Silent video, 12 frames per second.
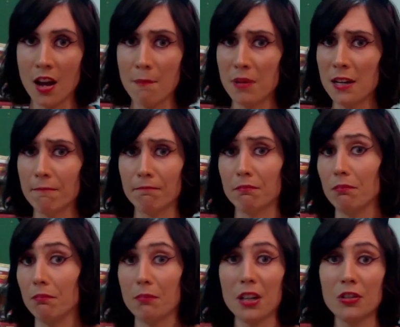but
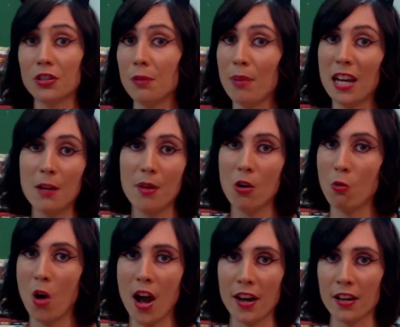there's debate about
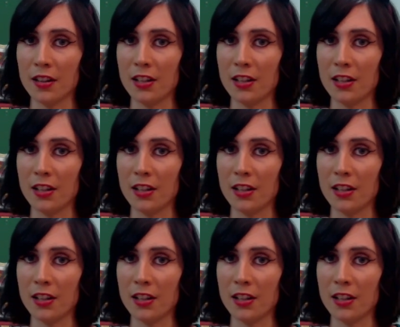why.